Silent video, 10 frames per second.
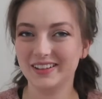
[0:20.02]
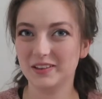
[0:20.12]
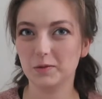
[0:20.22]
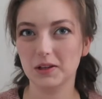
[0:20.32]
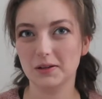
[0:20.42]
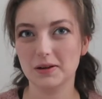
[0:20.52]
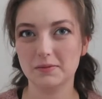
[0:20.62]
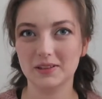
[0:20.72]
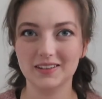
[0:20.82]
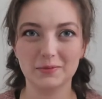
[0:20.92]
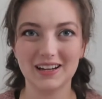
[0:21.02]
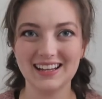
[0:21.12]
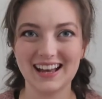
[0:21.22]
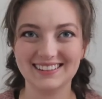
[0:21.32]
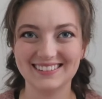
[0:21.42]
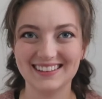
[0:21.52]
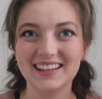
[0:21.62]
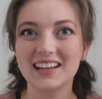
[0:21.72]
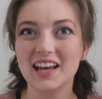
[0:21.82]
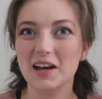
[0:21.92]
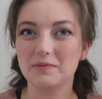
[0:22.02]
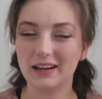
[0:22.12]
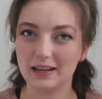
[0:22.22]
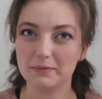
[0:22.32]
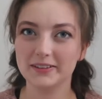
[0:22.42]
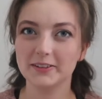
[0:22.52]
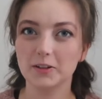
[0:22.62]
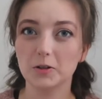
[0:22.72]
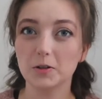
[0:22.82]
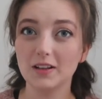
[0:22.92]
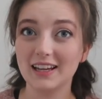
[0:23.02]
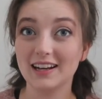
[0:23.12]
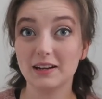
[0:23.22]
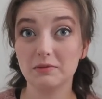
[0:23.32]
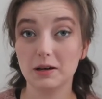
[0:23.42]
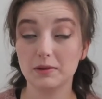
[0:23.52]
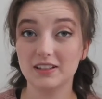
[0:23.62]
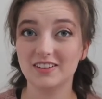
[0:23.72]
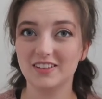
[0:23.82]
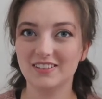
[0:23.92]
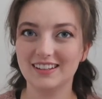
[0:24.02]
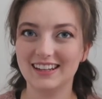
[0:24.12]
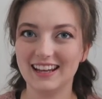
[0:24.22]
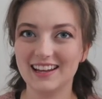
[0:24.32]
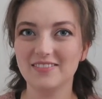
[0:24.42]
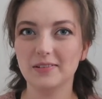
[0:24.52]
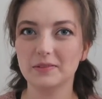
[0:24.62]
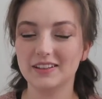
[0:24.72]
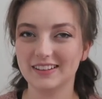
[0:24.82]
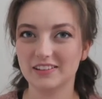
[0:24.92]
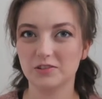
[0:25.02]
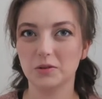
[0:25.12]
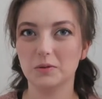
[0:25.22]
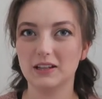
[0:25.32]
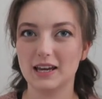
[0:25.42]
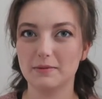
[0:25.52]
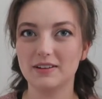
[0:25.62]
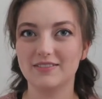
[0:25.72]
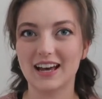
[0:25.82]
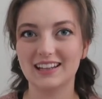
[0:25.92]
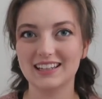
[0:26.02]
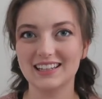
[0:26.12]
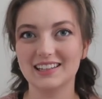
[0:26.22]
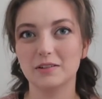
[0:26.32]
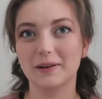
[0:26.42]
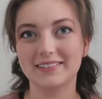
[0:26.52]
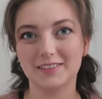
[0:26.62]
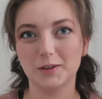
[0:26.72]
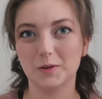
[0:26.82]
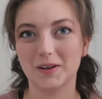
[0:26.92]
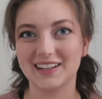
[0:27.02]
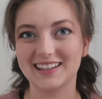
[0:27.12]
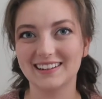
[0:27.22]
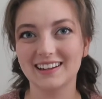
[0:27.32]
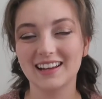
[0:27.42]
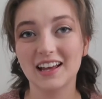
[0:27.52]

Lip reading: the Woolly Ramblings podcast. My name is Nicole, and I'm coming to you today from the central Willamette Valley in western Oregon,